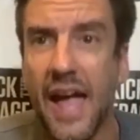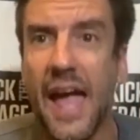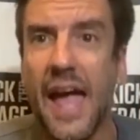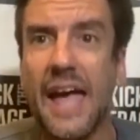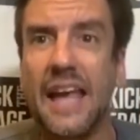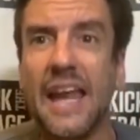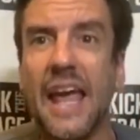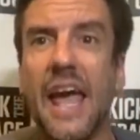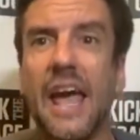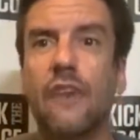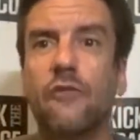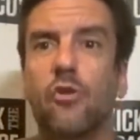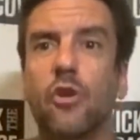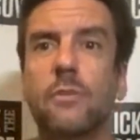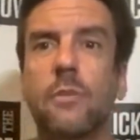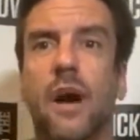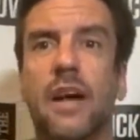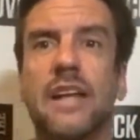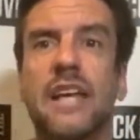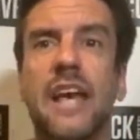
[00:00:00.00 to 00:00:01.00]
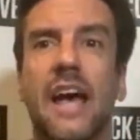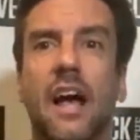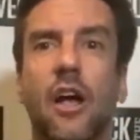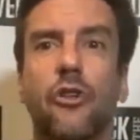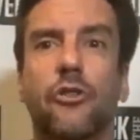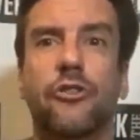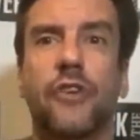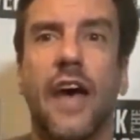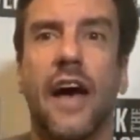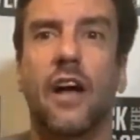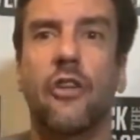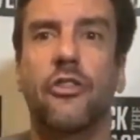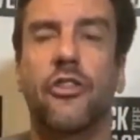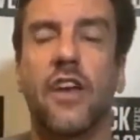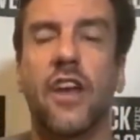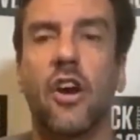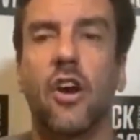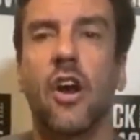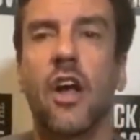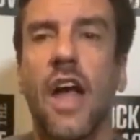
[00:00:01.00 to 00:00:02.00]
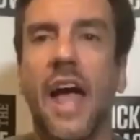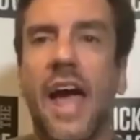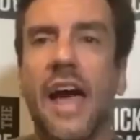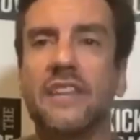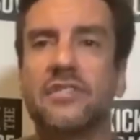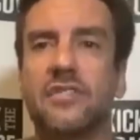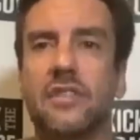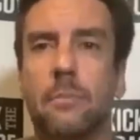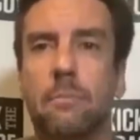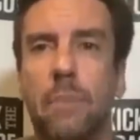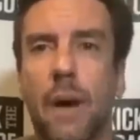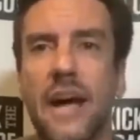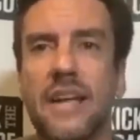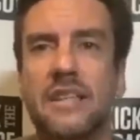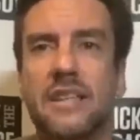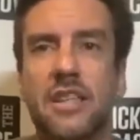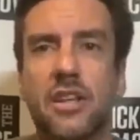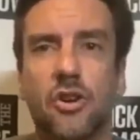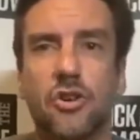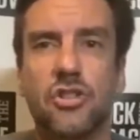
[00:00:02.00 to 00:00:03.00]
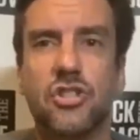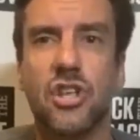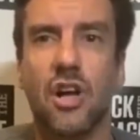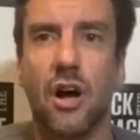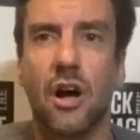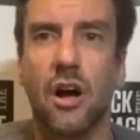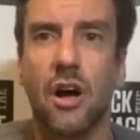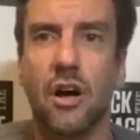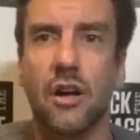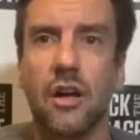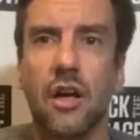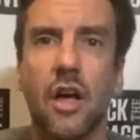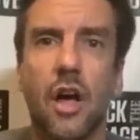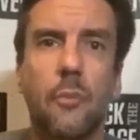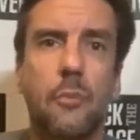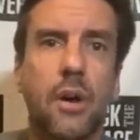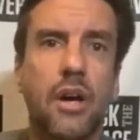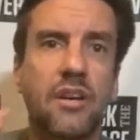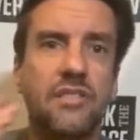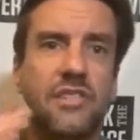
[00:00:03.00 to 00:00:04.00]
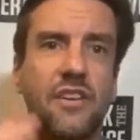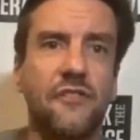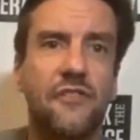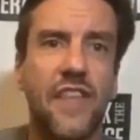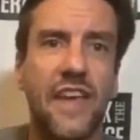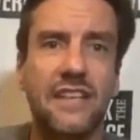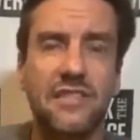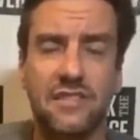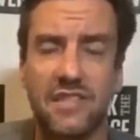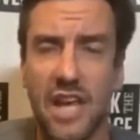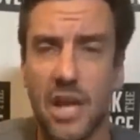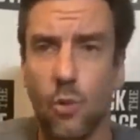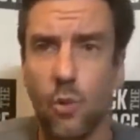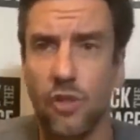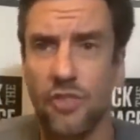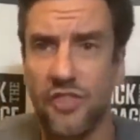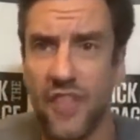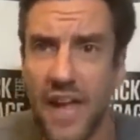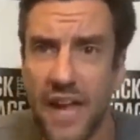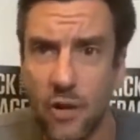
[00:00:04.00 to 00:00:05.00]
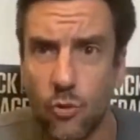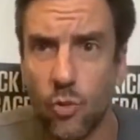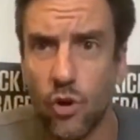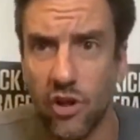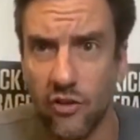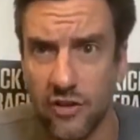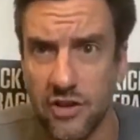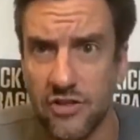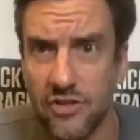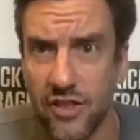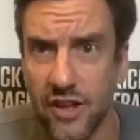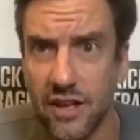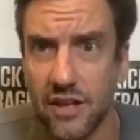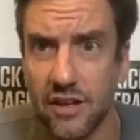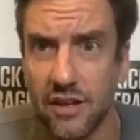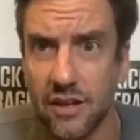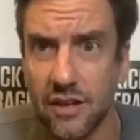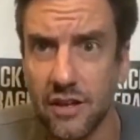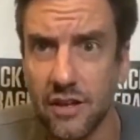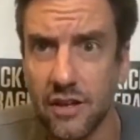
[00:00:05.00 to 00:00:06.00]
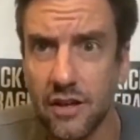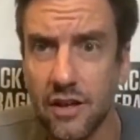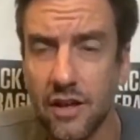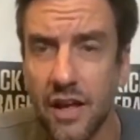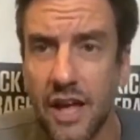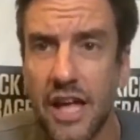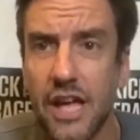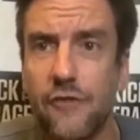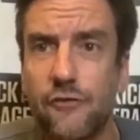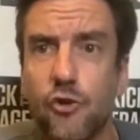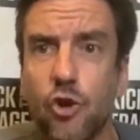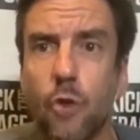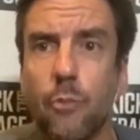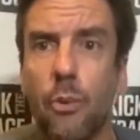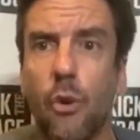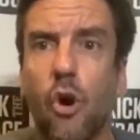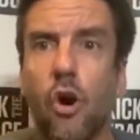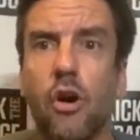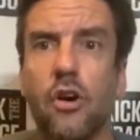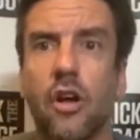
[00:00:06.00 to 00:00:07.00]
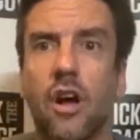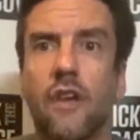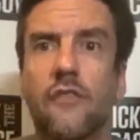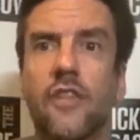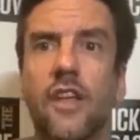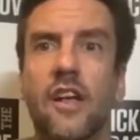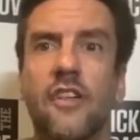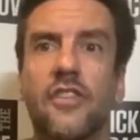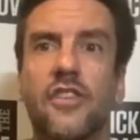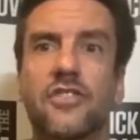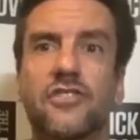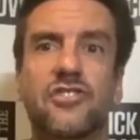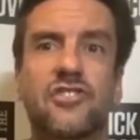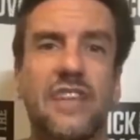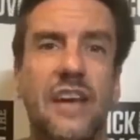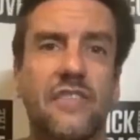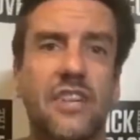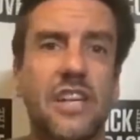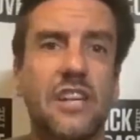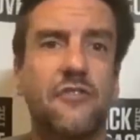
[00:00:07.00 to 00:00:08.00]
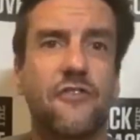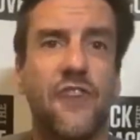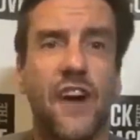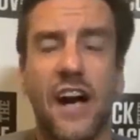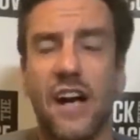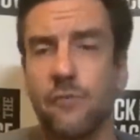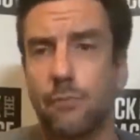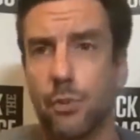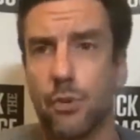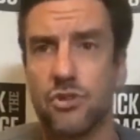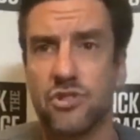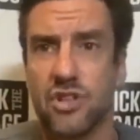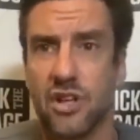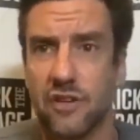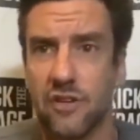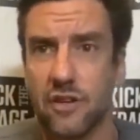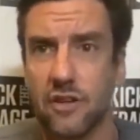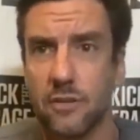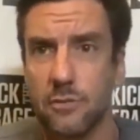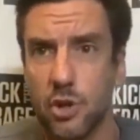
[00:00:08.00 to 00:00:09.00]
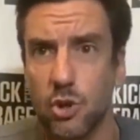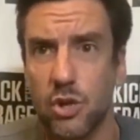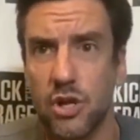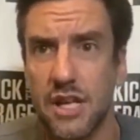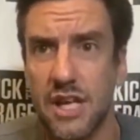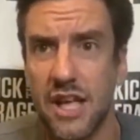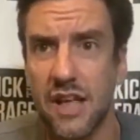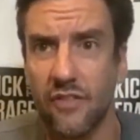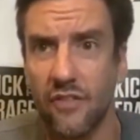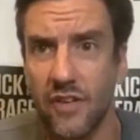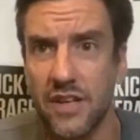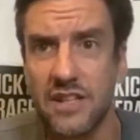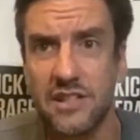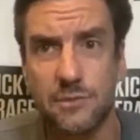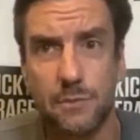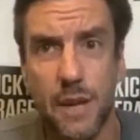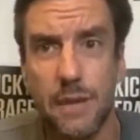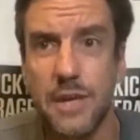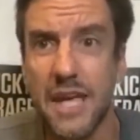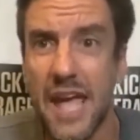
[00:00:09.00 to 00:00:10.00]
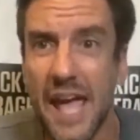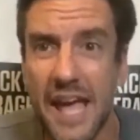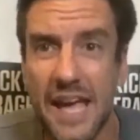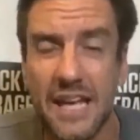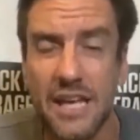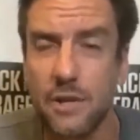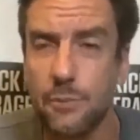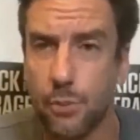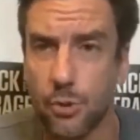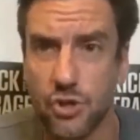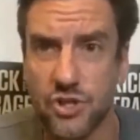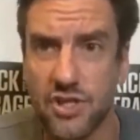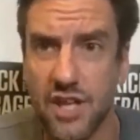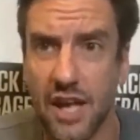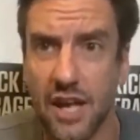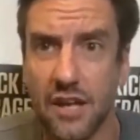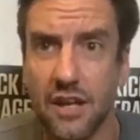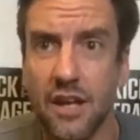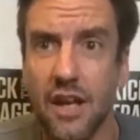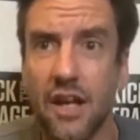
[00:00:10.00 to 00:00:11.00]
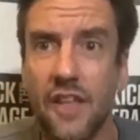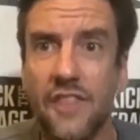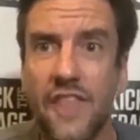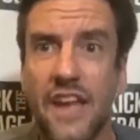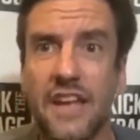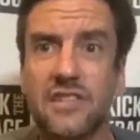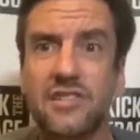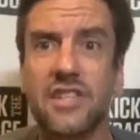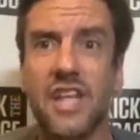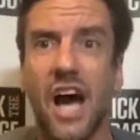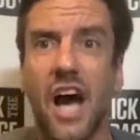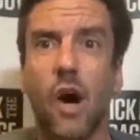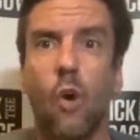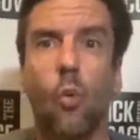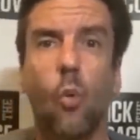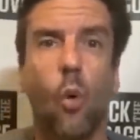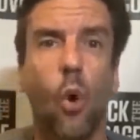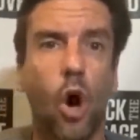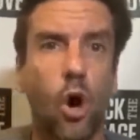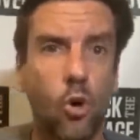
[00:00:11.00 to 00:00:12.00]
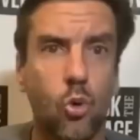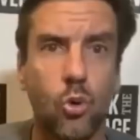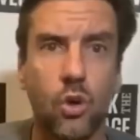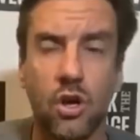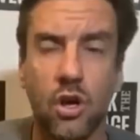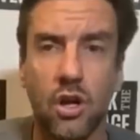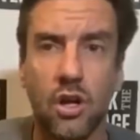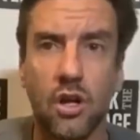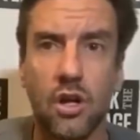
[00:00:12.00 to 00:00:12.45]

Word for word: And everybody else out there has to bite their tongue, because if they say what they really think, if you're part of the seventy-five percent of the community, at least maybe eighty percent, that is not woke,